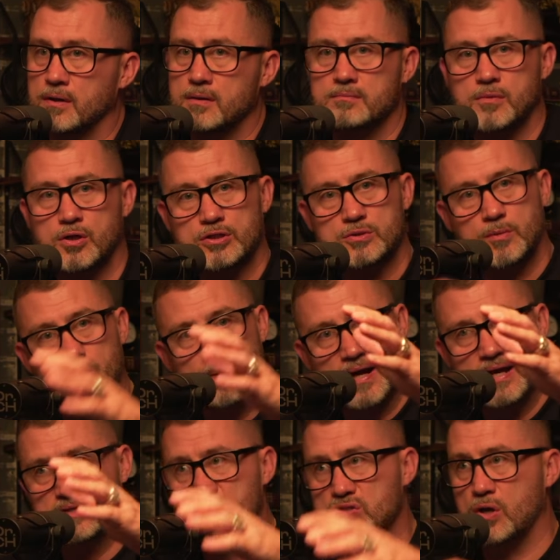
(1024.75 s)
Multiple
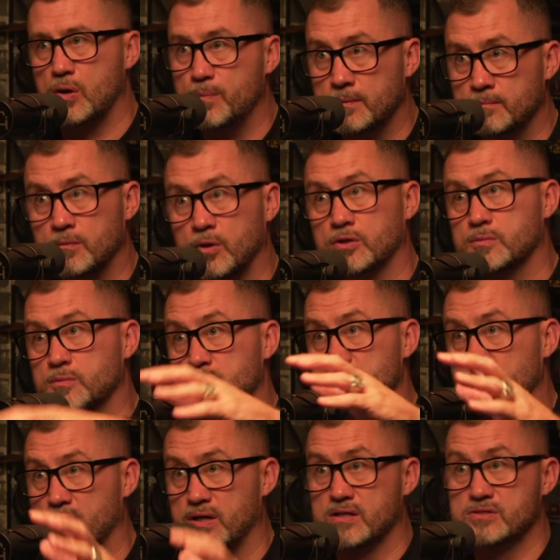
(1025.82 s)
pages open, multiple
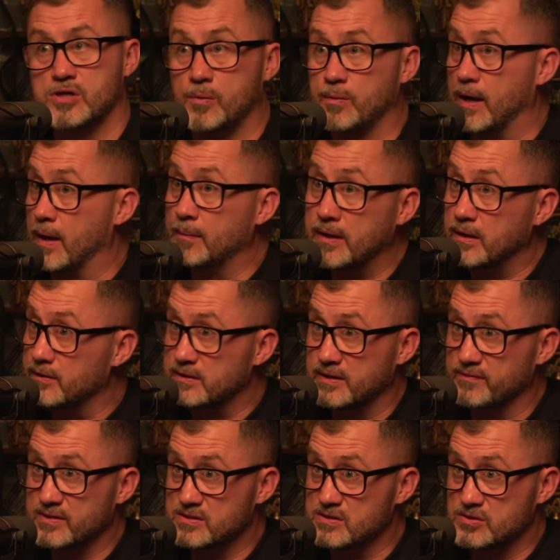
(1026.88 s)
screens open. I'm guilty of
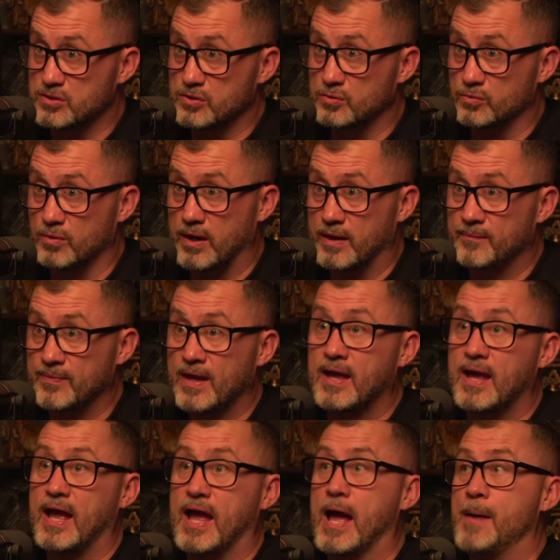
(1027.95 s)
this too, right? Right, of
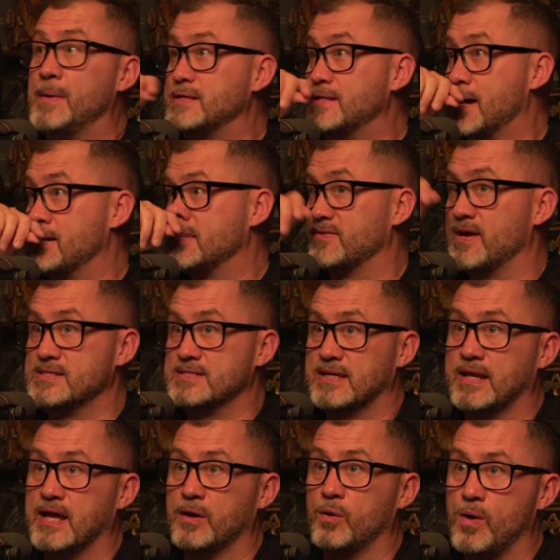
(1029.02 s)
course. How many times have I sat
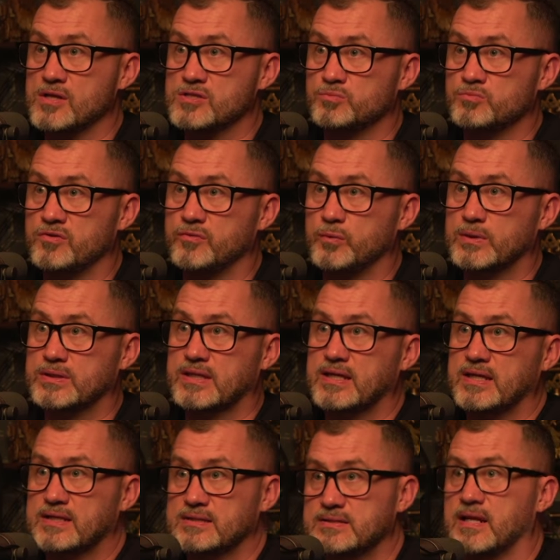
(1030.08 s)
down to watch a movie with the
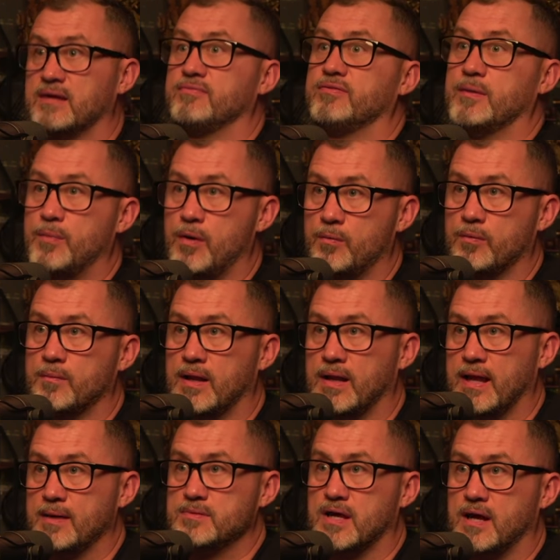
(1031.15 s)
kids and I flip open my
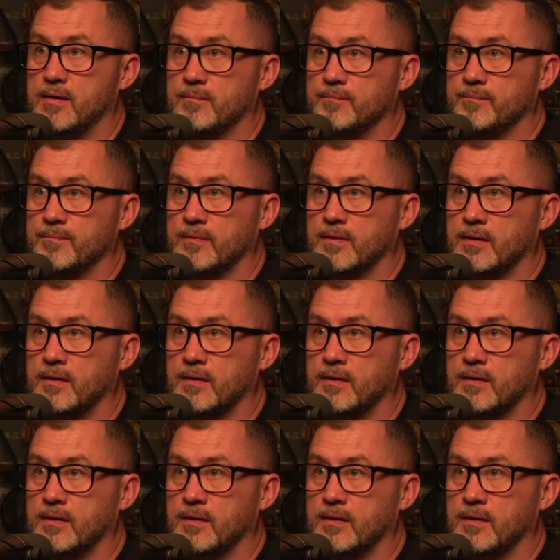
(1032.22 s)
laptop? Right.